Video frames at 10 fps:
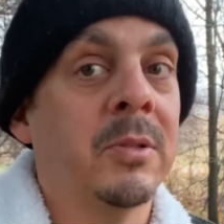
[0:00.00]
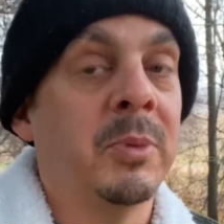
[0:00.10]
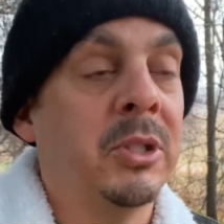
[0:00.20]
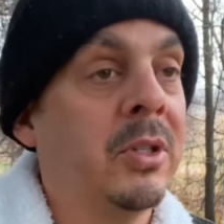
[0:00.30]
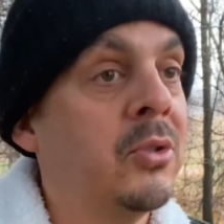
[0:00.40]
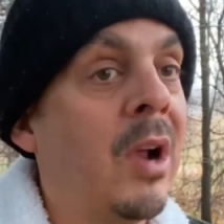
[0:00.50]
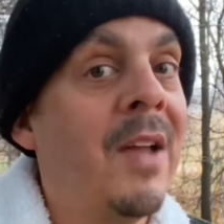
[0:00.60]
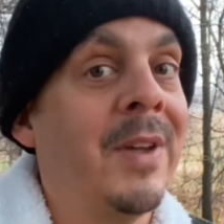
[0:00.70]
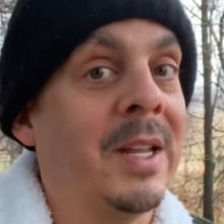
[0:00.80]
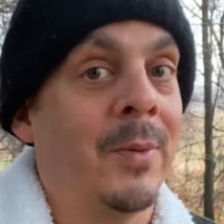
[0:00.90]
but you can
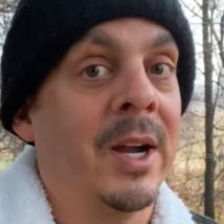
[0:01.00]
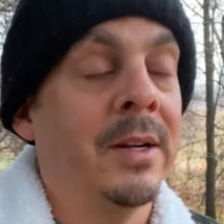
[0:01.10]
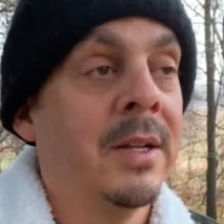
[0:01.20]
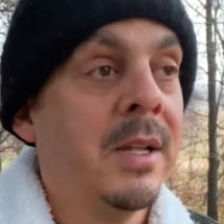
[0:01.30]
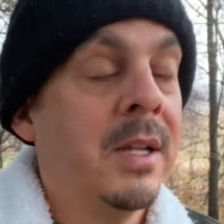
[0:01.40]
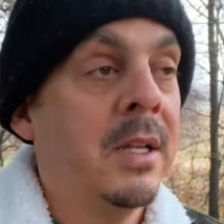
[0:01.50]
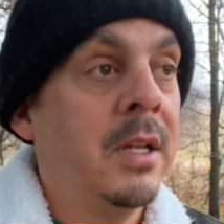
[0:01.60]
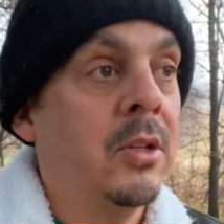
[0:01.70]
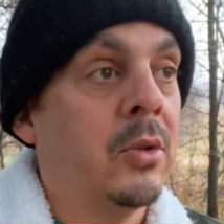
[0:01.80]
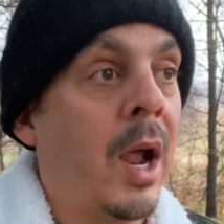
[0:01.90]
drive anywhere
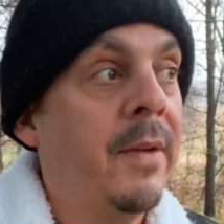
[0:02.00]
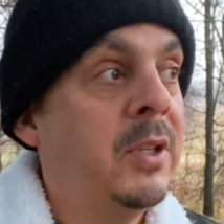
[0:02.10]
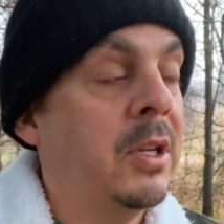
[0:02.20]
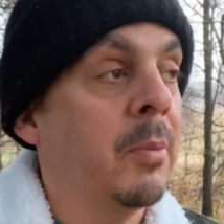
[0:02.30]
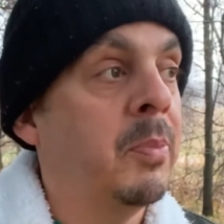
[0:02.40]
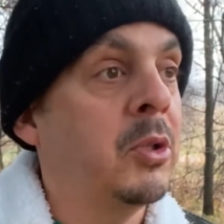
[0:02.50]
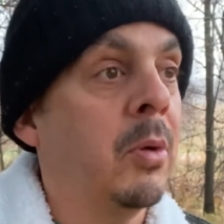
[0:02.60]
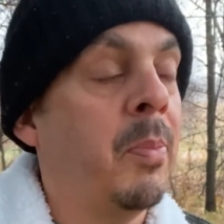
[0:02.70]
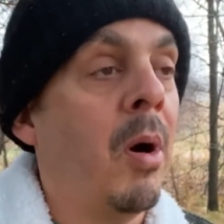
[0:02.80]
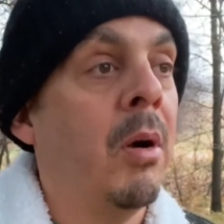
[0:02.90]
drive to your to a
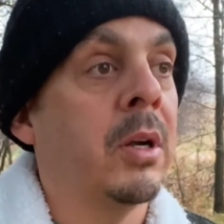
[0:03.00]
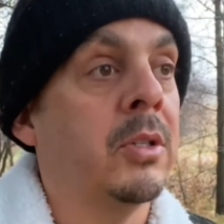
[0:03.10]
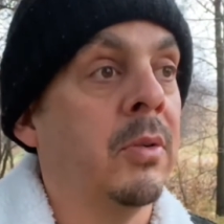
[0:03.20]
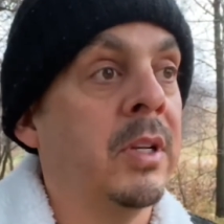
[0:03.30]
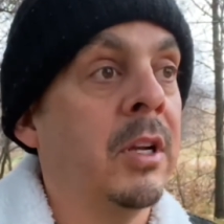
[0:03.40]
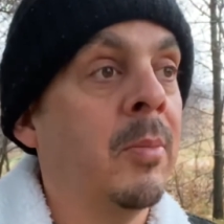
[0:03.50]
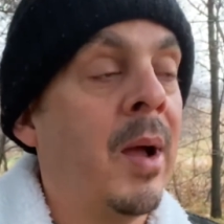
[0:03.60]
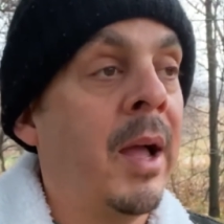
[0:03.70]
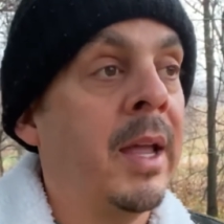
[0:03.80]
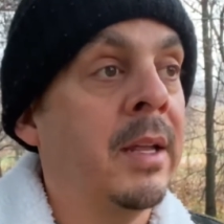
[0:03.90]
park to a
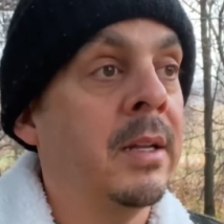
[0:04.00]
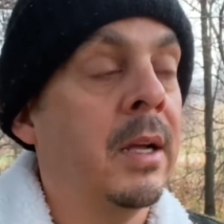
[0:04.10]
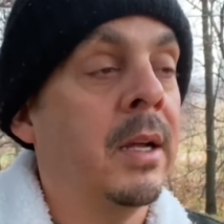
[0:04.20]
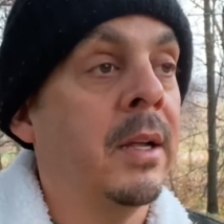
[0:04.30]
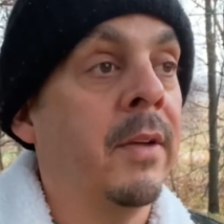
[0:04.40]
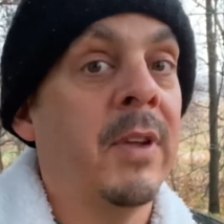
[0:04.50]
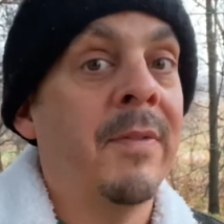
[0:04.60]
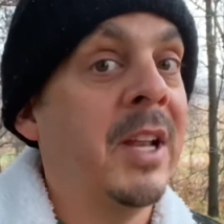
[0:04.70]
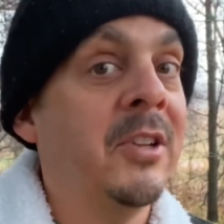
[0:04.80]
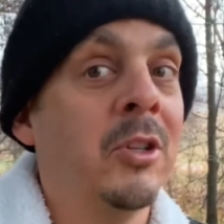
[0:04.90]
nearby uh, if you have a
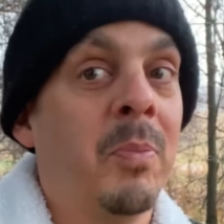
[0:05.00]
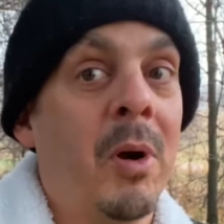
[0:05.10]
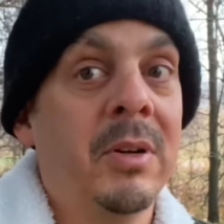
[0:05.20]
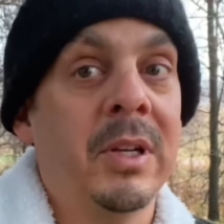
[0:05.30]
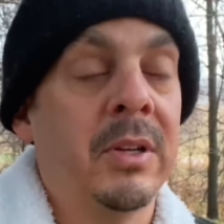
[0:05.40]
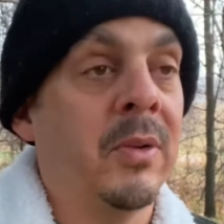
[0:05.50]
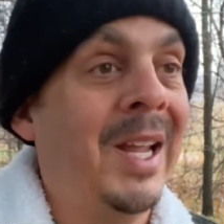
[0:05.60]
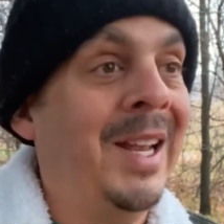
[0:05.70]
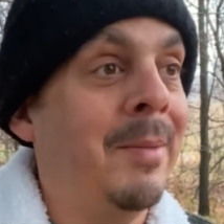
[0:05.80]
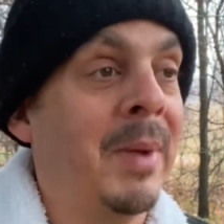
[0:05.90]
national park near you
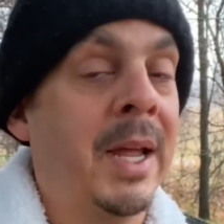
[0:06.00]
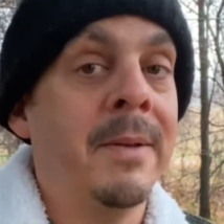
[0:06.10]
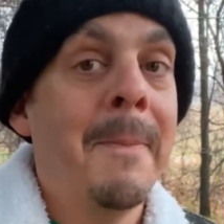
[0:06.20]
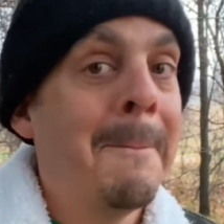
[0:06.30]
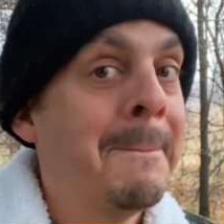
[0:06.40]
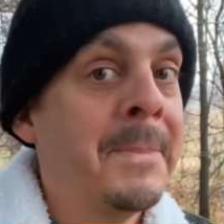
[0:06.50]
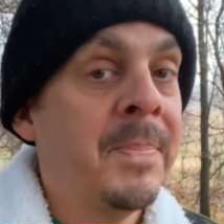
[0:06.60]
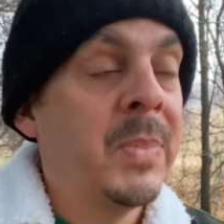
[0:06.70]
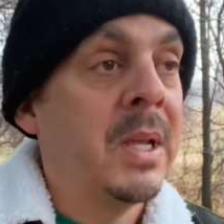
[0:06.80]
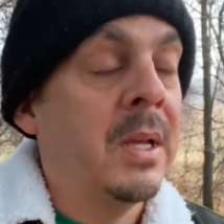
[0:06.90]
hit it man
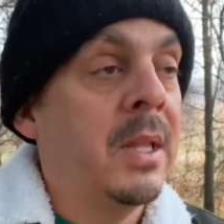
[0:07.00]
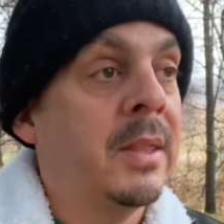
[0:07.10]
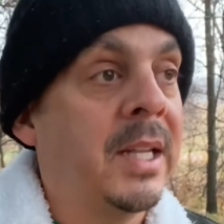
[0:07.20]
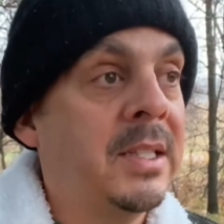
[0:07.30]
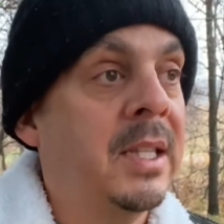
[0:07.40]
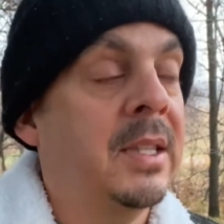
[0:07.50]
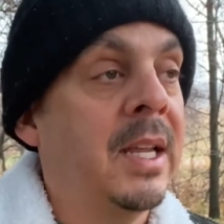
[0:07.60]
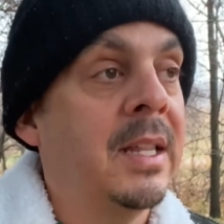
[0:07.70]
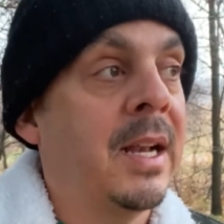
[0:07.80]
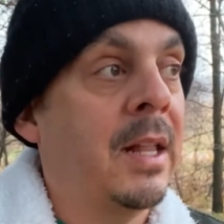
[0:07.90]
that's the
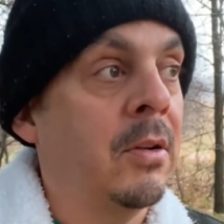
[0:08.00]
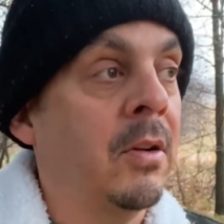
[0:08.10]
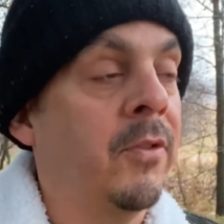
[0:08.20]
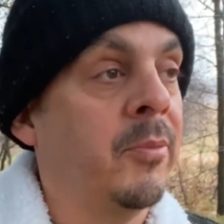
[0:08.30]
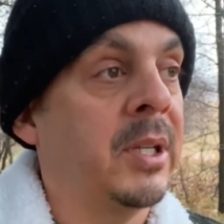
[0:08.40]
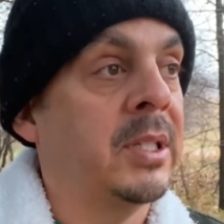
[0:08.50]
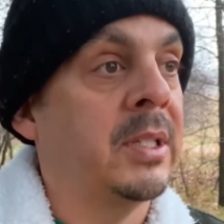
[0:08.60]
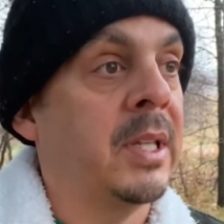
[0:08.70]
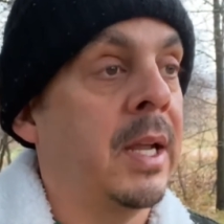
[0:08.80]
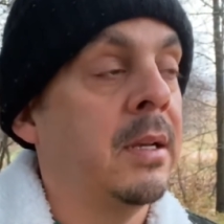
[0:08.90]
thing that i learned from this is
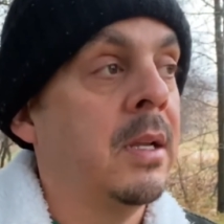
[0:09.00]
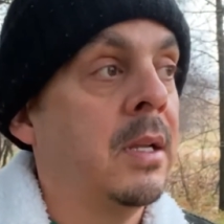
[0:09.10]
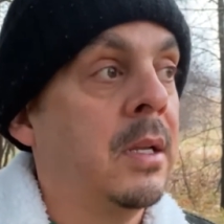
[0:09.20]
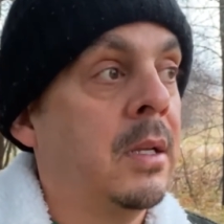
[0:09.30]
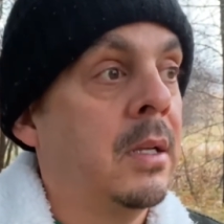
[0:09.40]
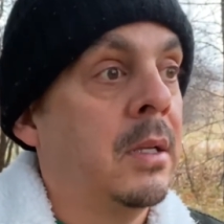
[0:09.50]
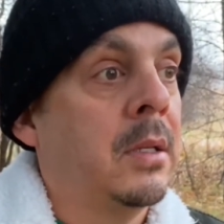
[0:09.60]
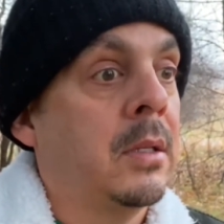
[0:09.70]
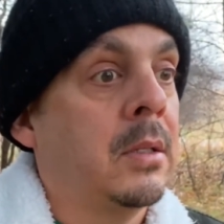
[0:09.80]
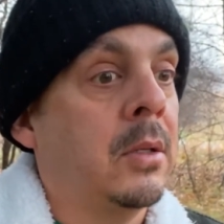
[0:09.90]
that
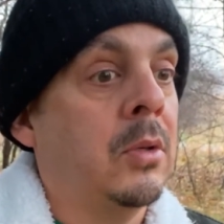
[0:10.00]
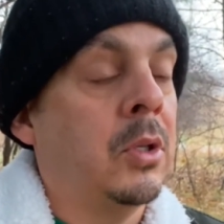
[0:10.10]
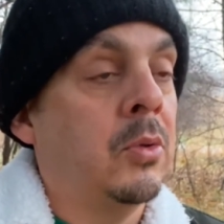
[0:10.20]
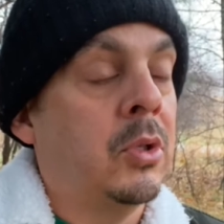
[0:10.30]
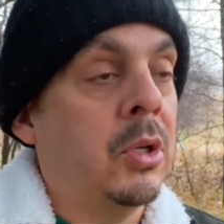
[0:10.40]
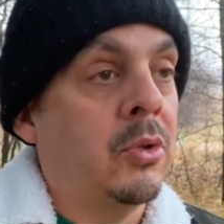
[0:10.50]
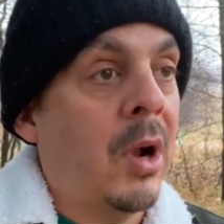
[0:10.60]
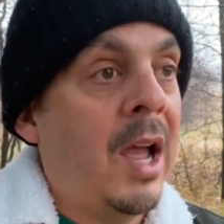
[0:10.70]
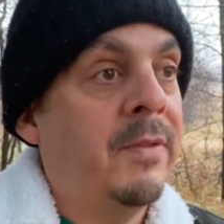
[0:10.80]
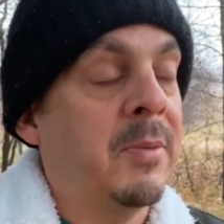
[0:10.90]
you you, you
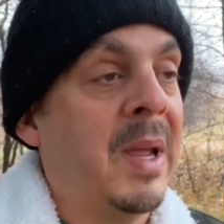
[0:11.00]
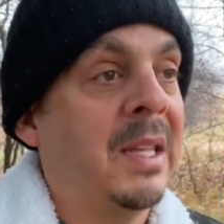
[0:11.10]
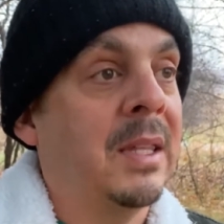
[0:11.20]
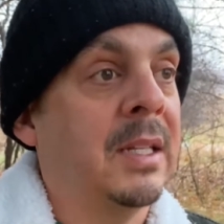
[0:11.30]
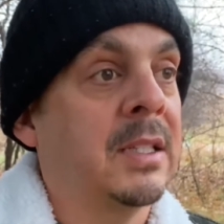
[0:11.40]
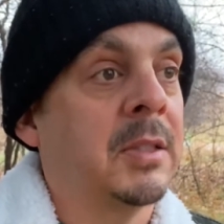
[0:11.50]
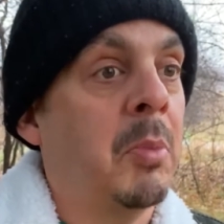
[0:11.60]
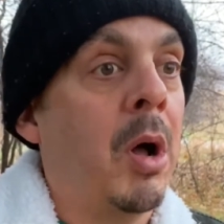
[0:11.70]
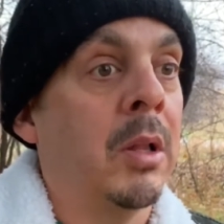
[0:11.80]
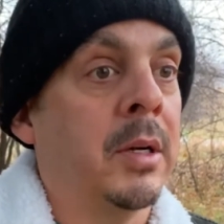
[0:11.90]
drive to make things
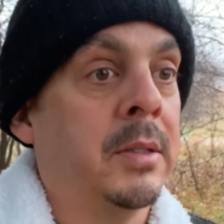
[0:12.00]
smaller